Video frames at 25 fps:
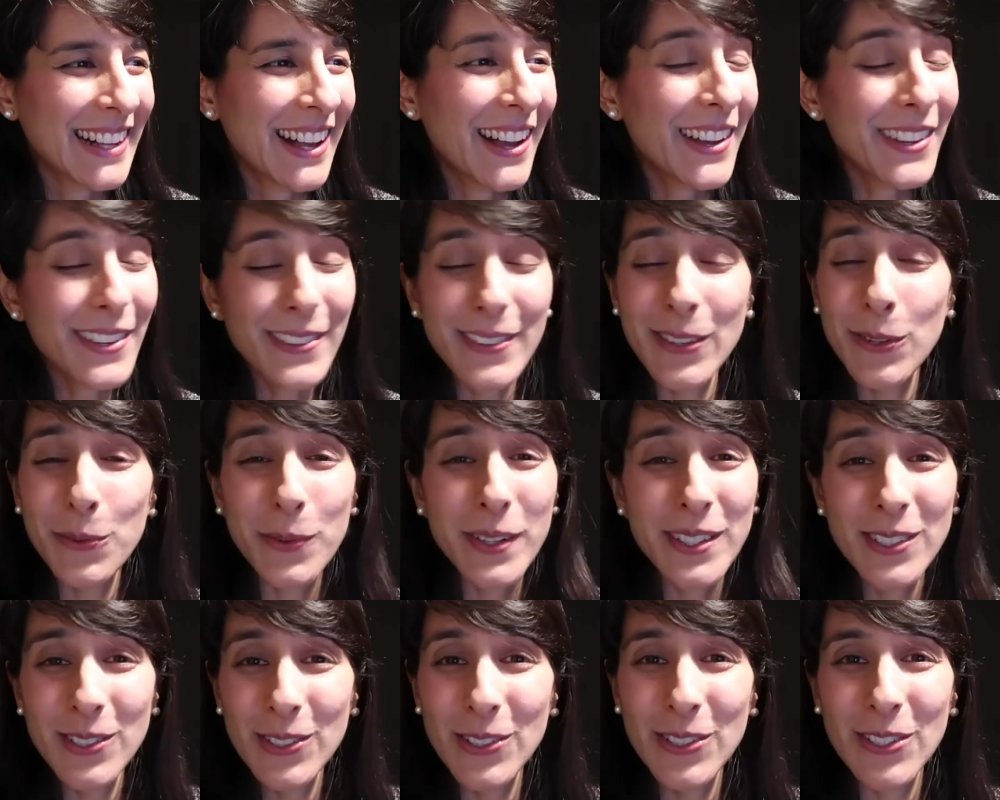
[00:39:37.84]
I don't know
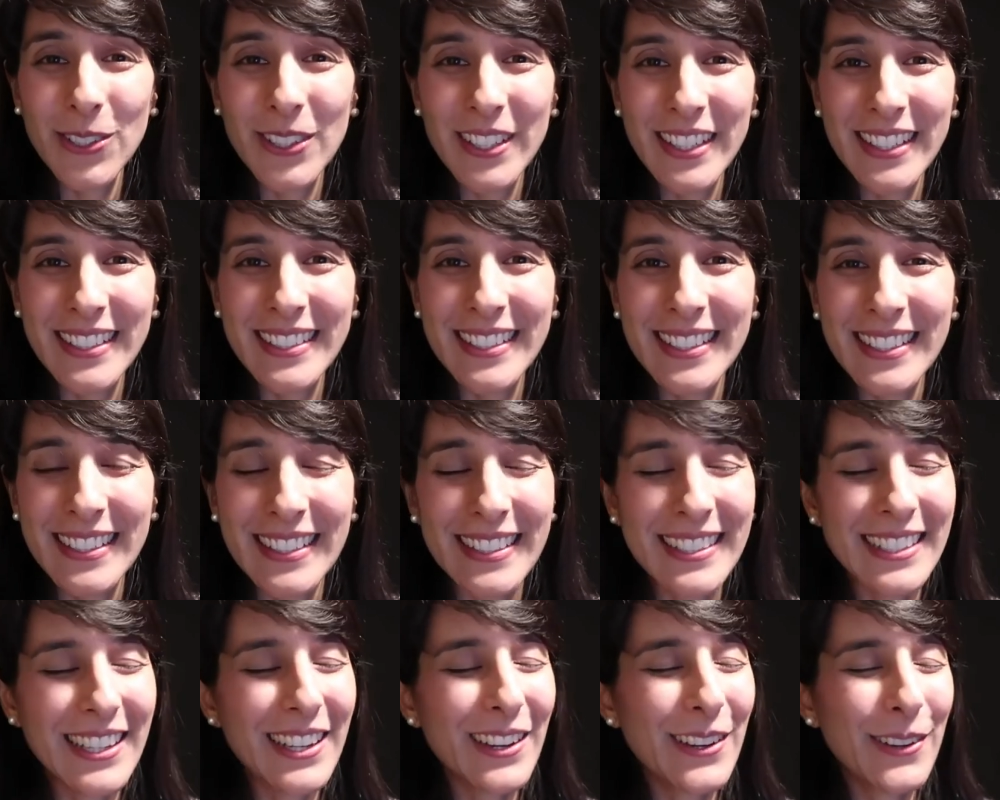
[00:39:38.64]
when you're tuning into
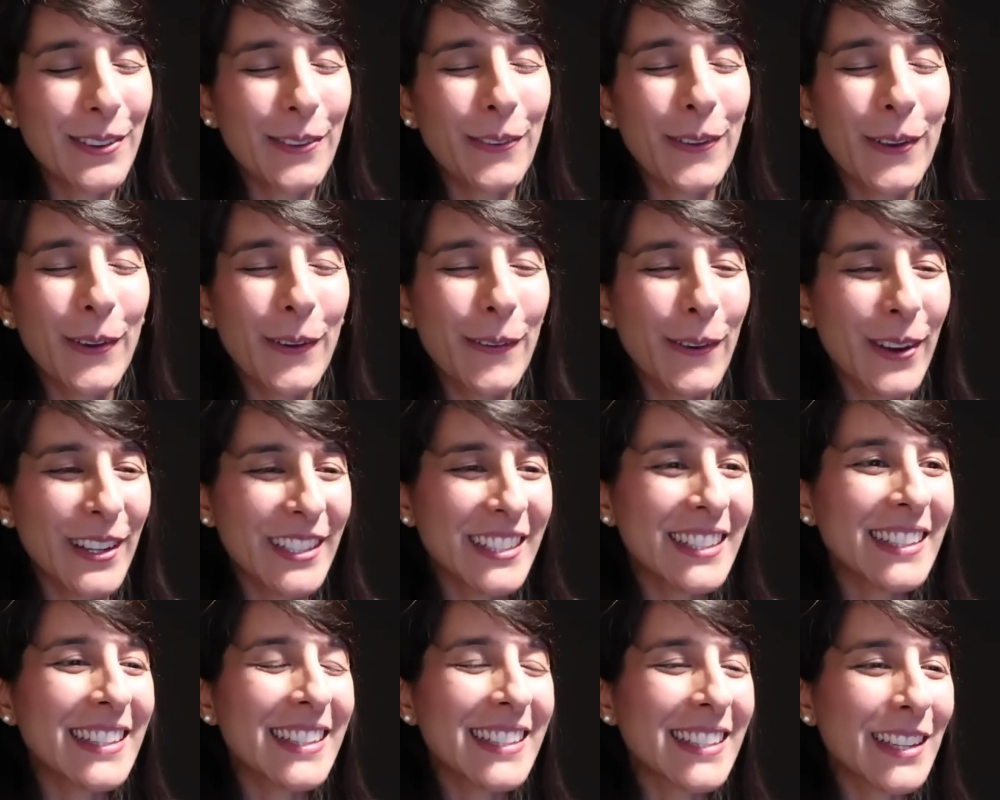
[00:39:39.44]
this. I don't know if you're
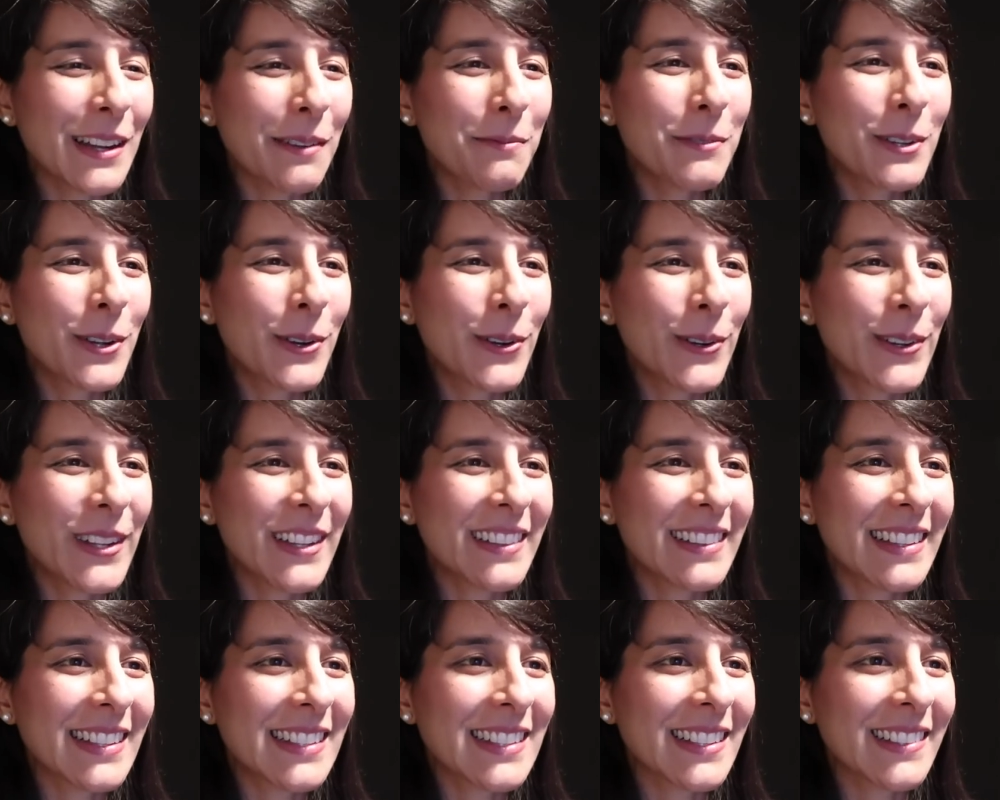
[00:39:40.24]
watching this. I'm
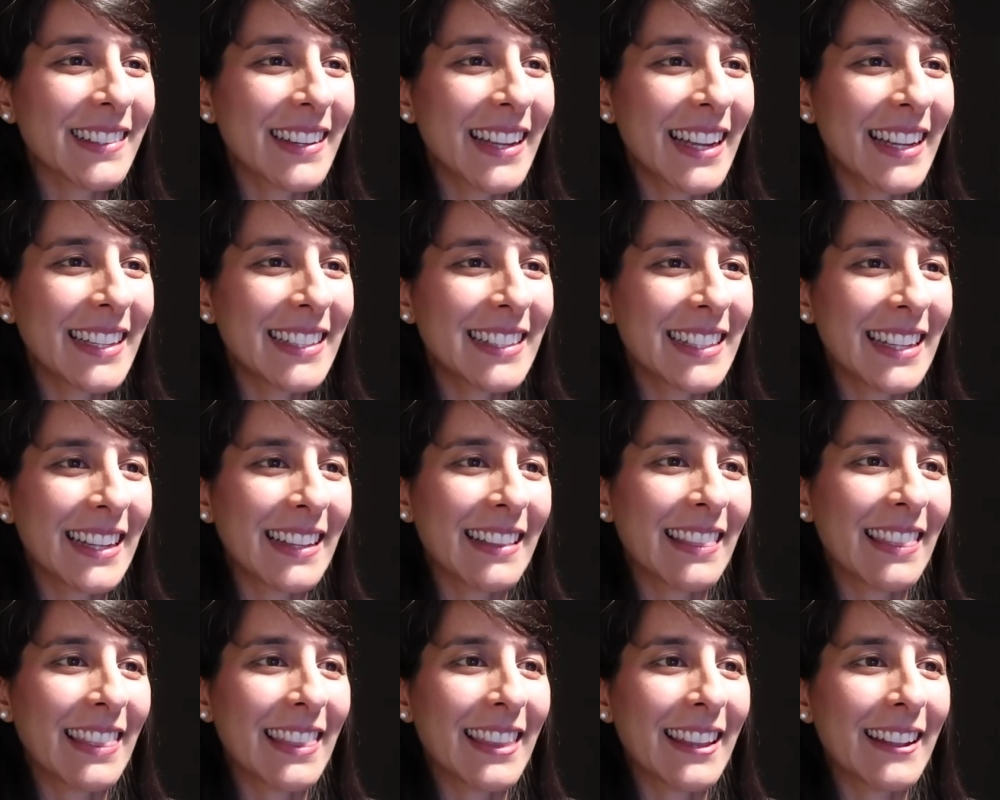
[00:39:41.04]
recording this on
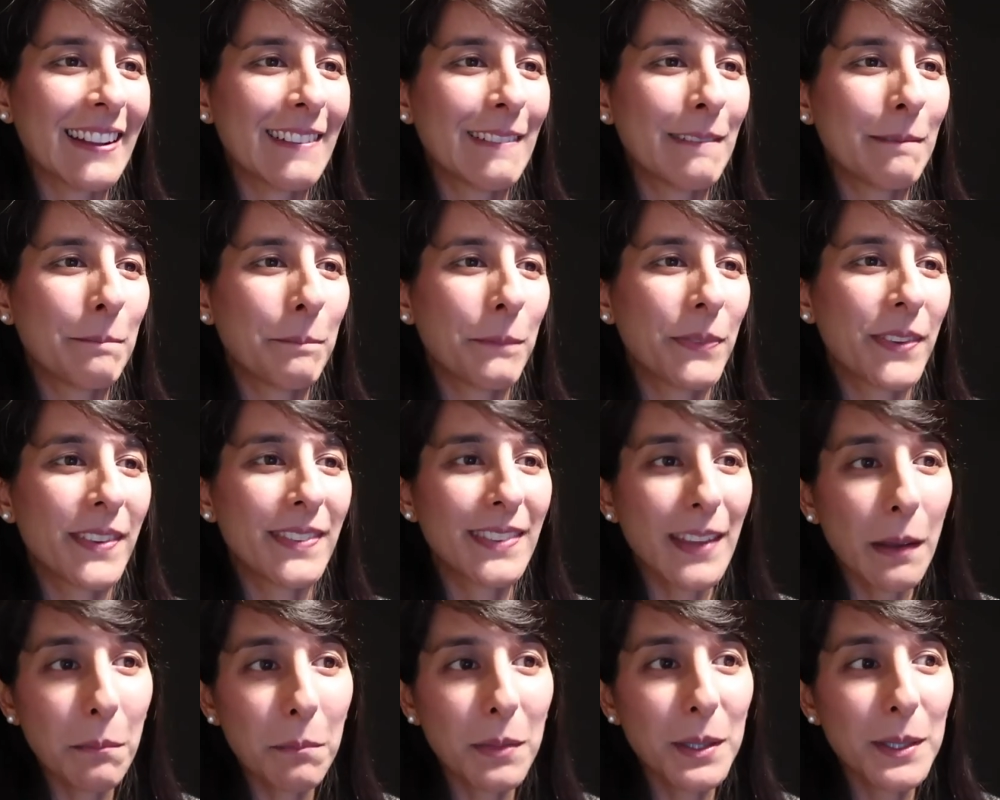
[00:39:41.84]
18th
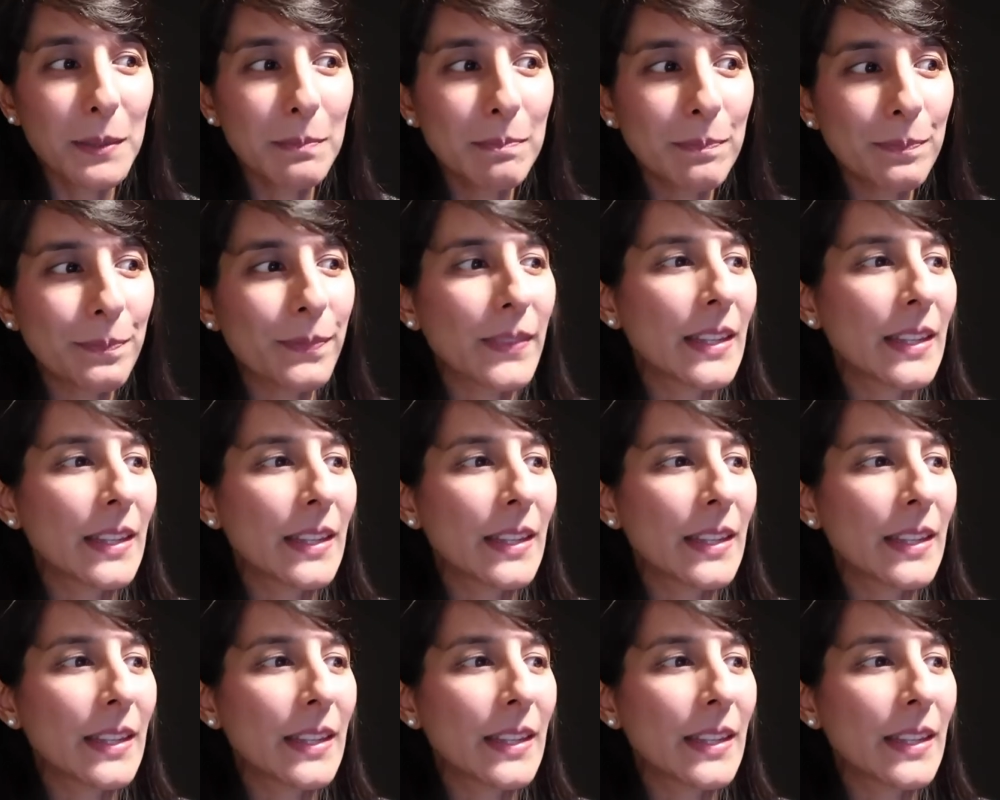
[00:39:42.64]
December.